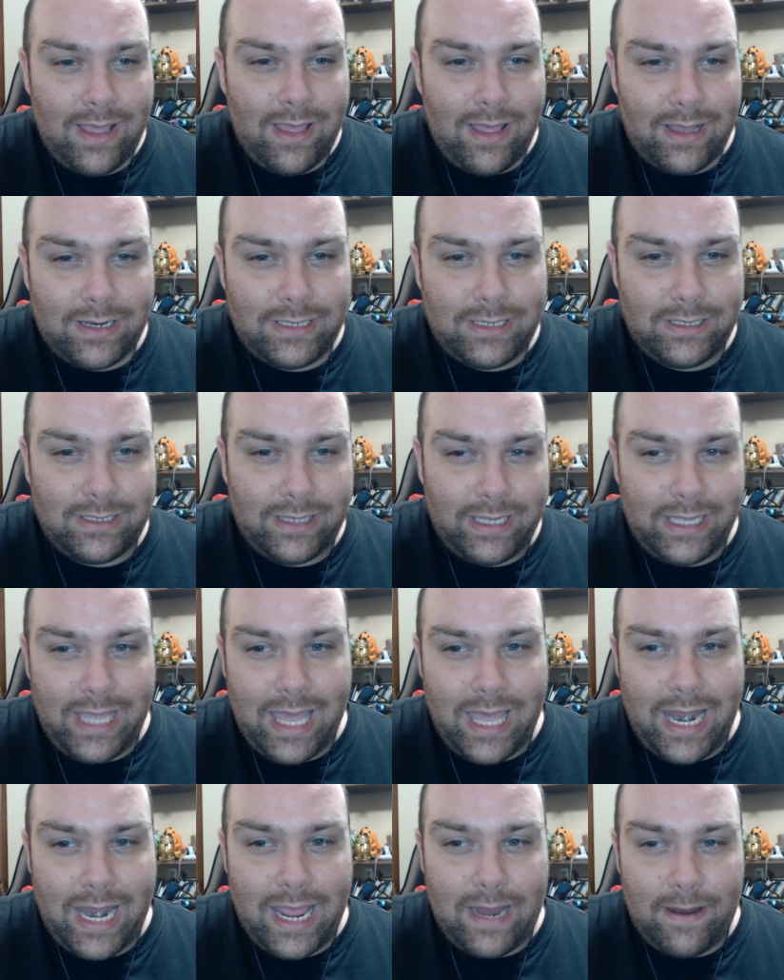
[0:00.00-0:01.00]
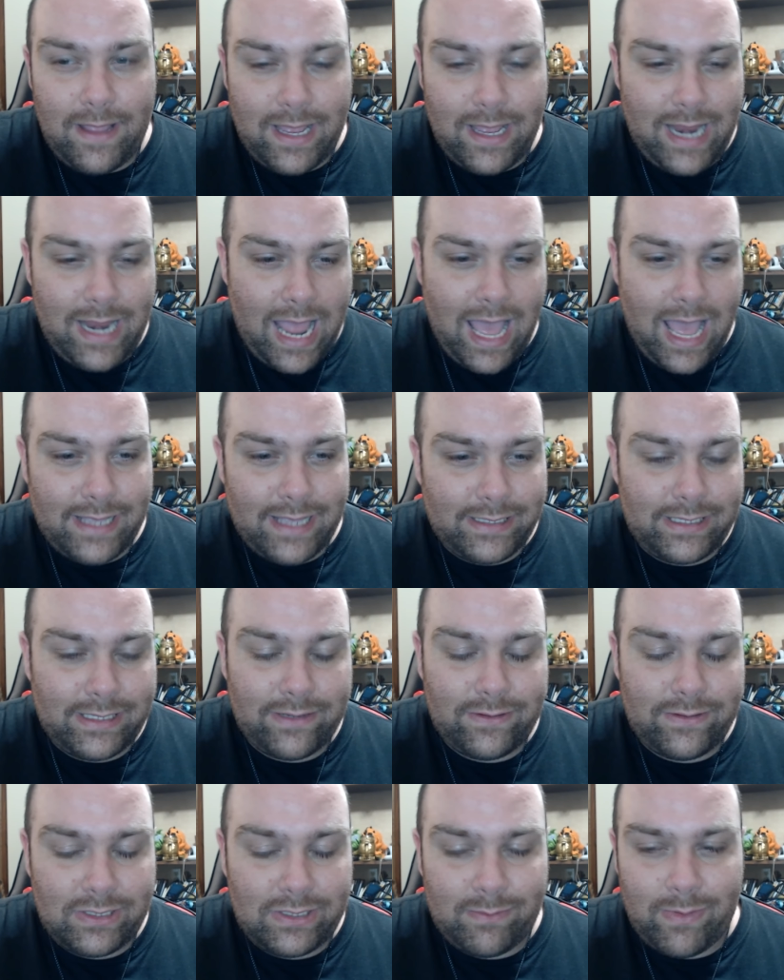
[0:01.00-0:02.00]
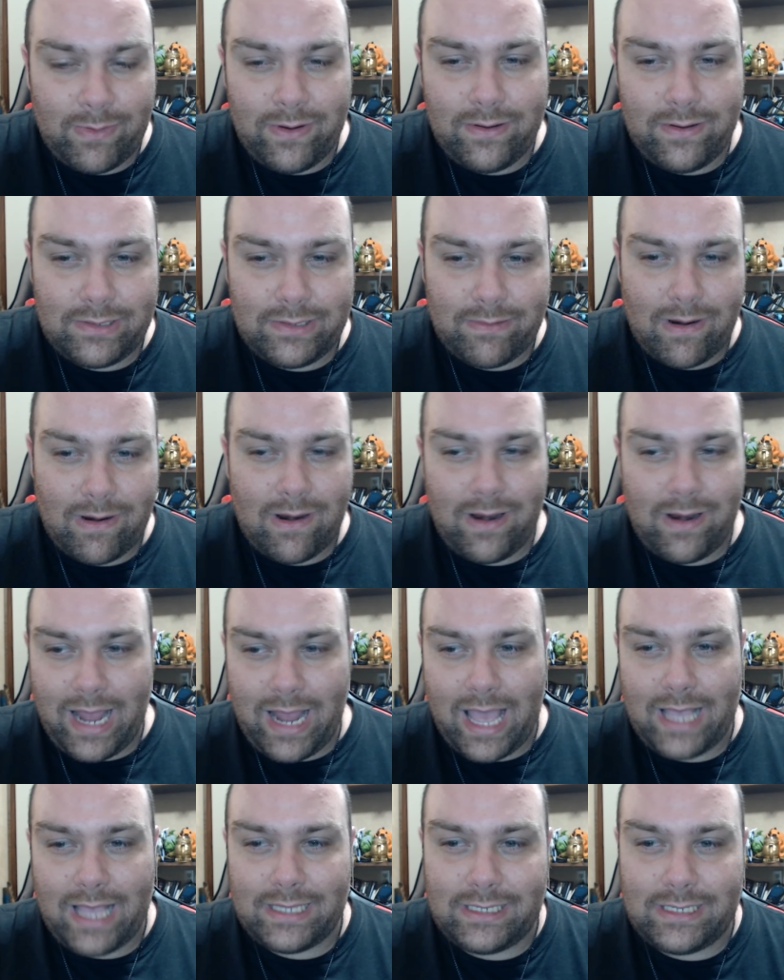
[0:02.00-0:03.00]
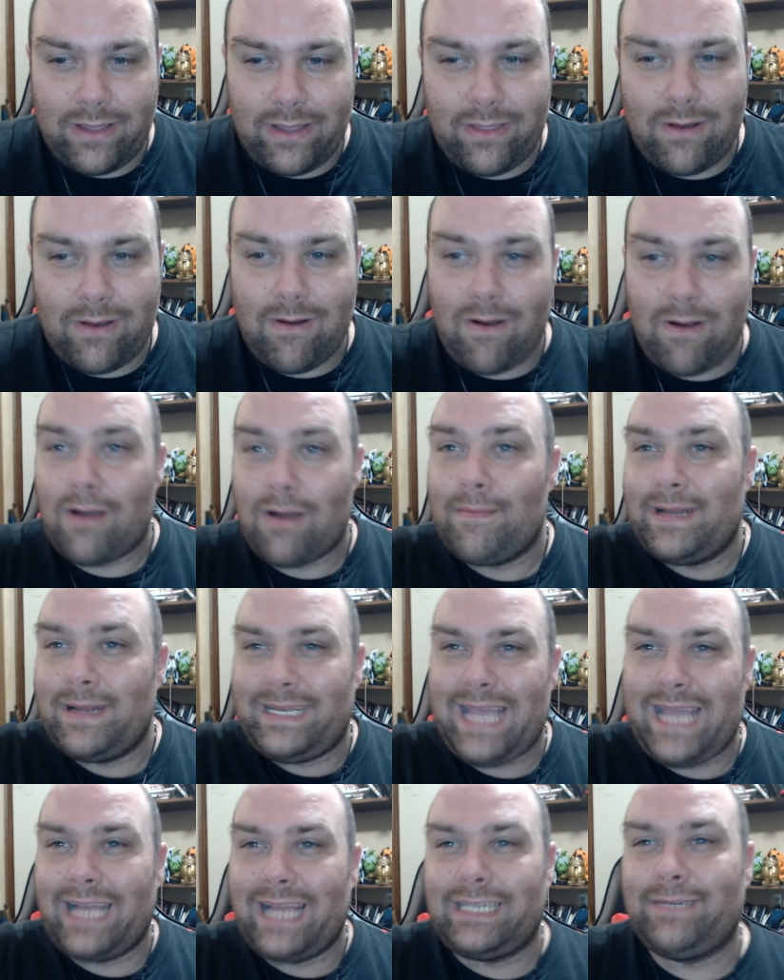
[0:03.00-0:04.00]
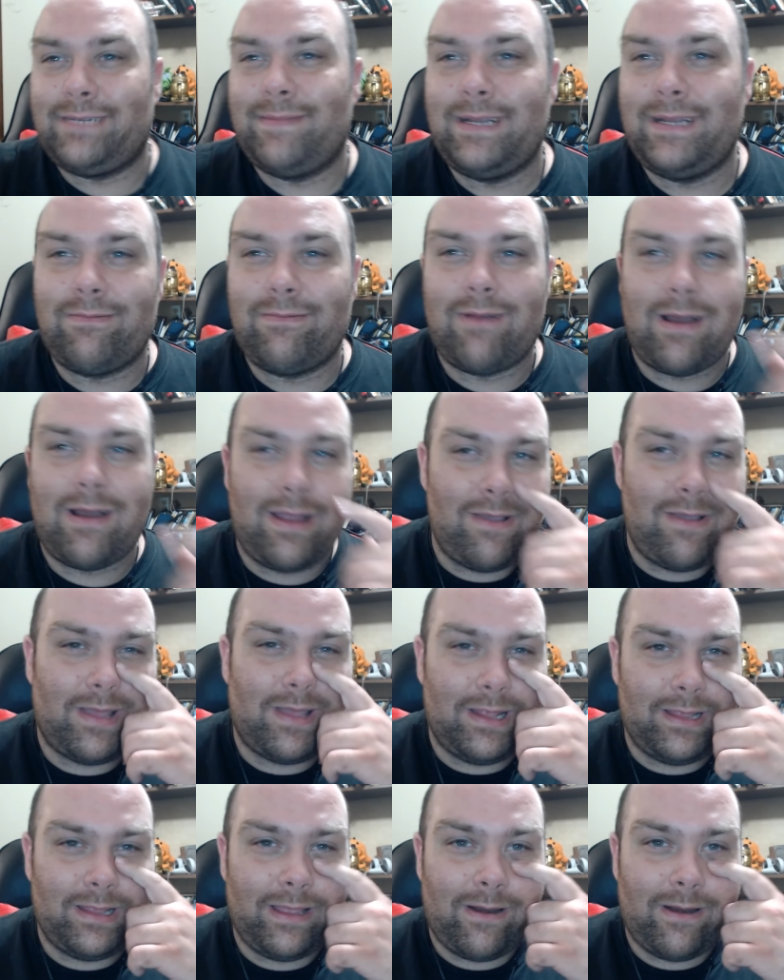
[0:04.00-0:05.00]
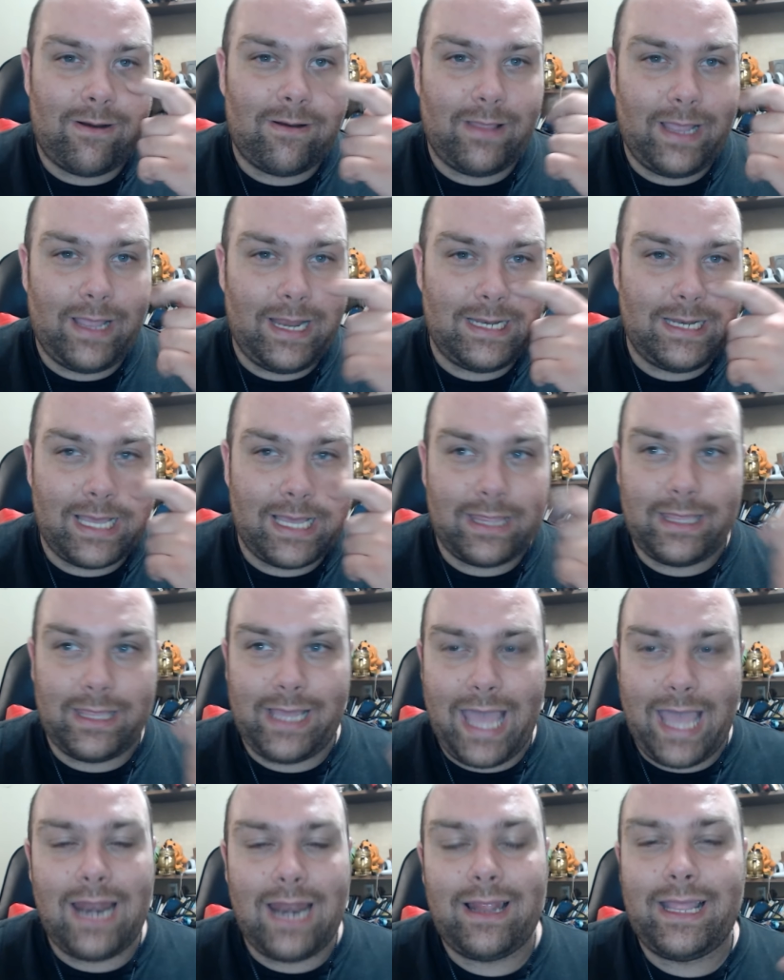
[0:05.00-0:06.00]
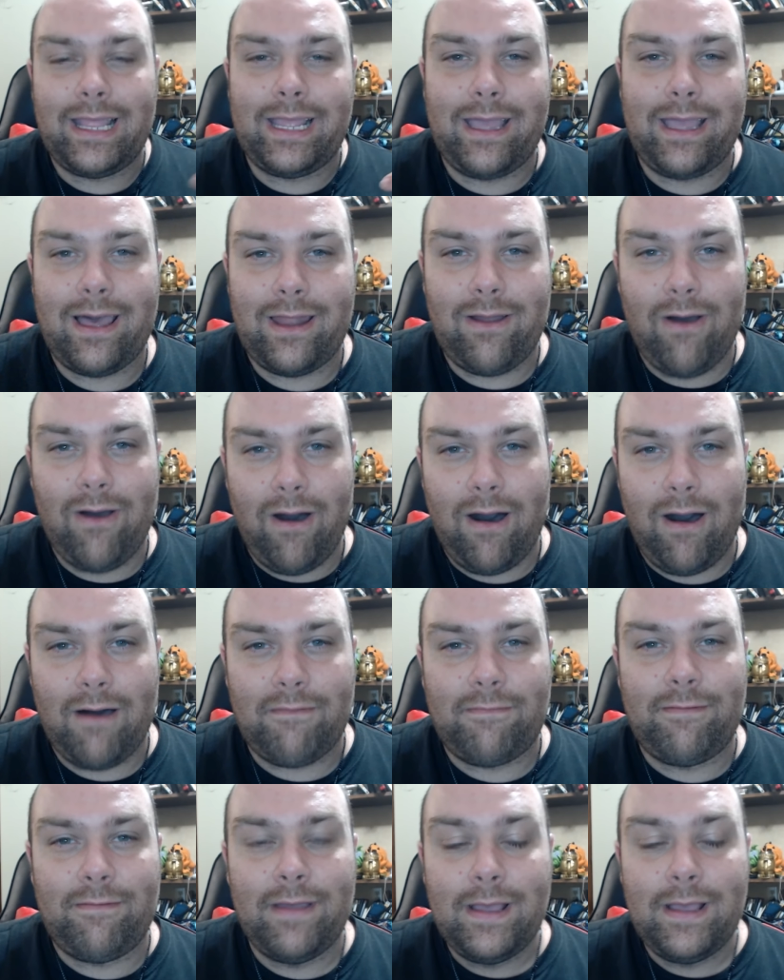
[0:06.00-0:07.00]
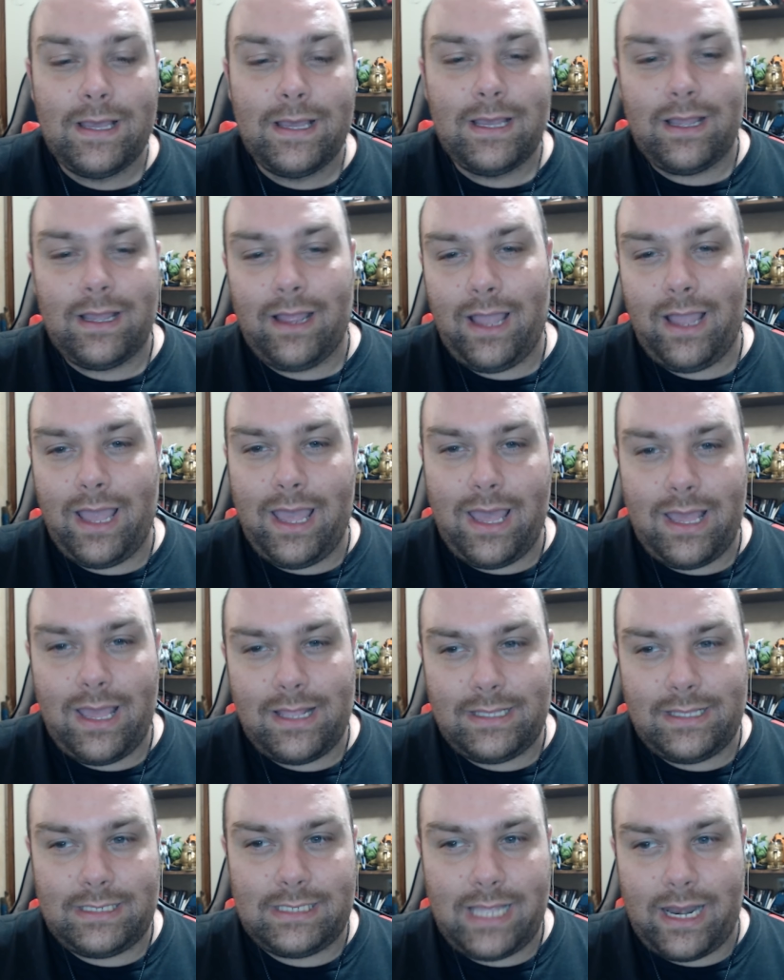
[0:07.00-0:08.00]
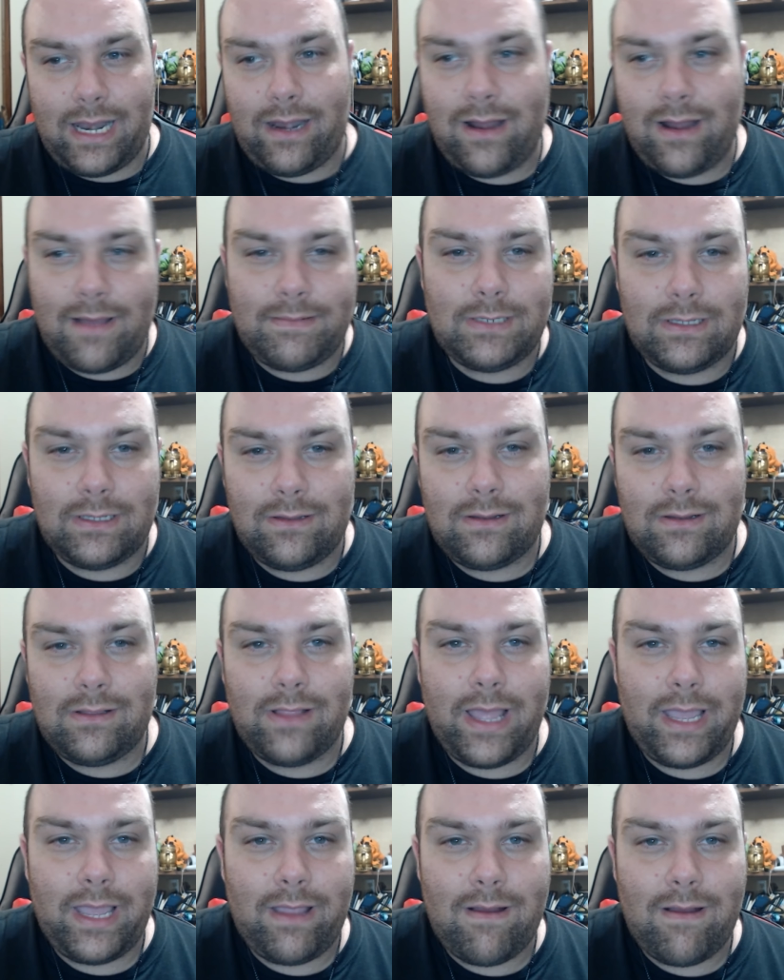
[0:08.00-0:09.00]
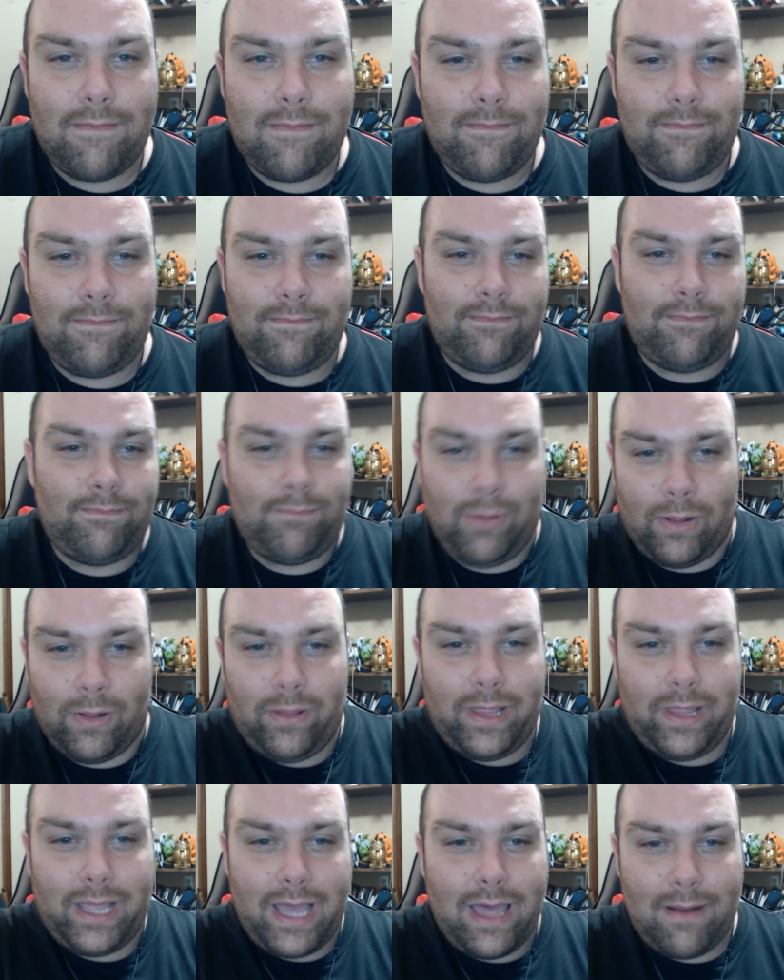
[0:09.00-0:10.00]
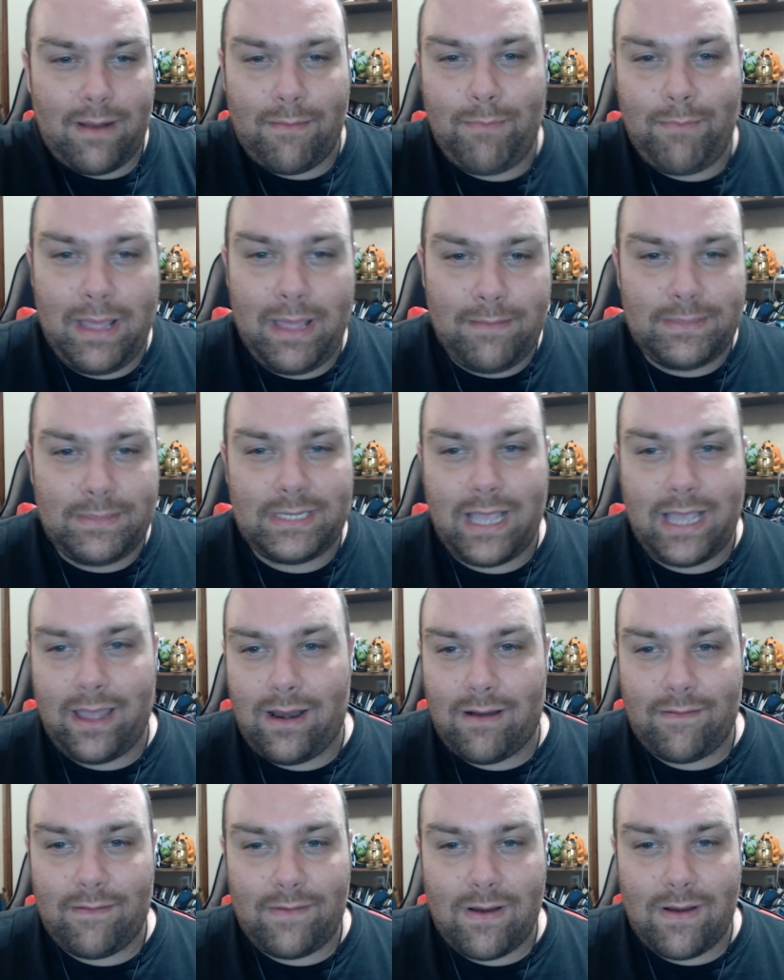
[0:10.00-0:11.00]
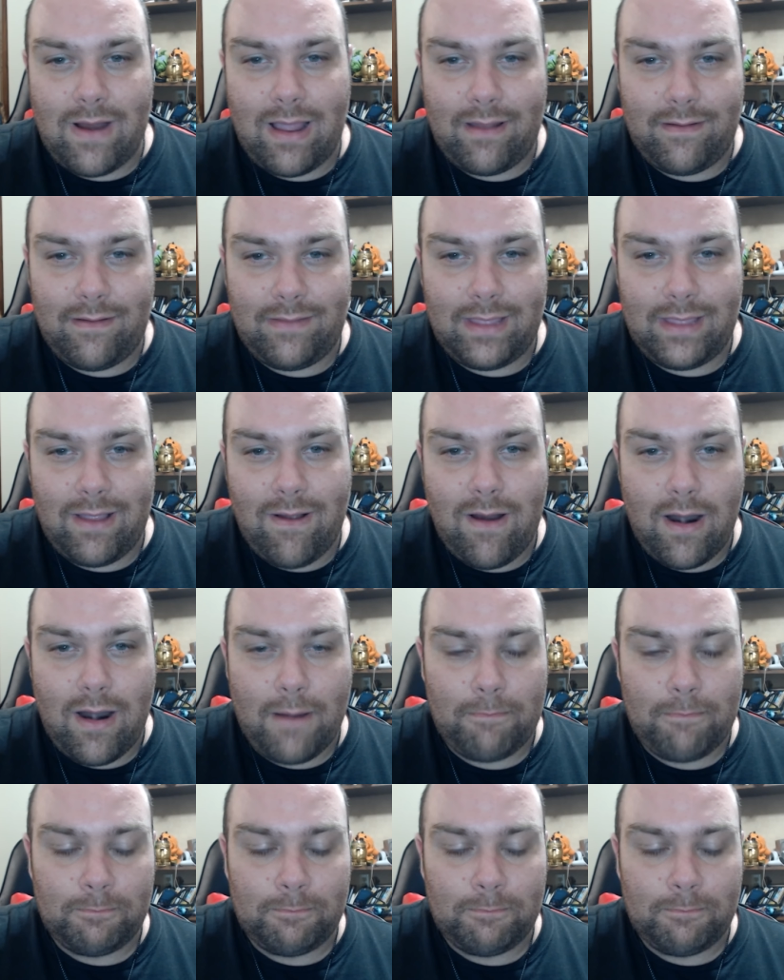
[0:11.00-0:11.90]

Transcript: actually get it. It has those sprues where it has another arm attachment where you can literally take the Gatling gun off and set it up to look like you're pulling out a beam saber out of the arm.